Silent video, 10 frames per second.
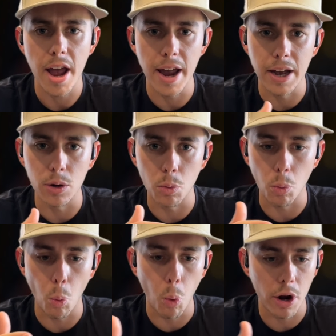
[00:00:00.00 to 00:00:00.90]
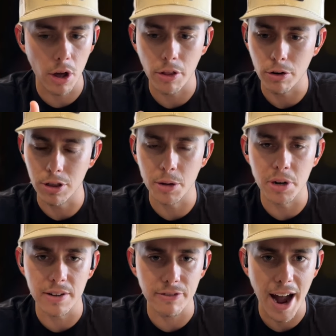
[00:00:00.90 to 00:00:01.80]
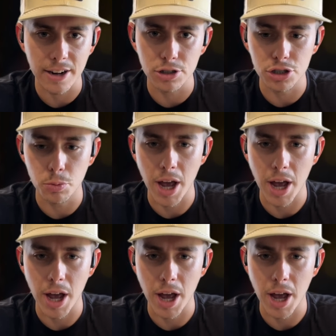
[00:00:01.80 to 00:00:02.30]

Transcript: and what other limiting factors do we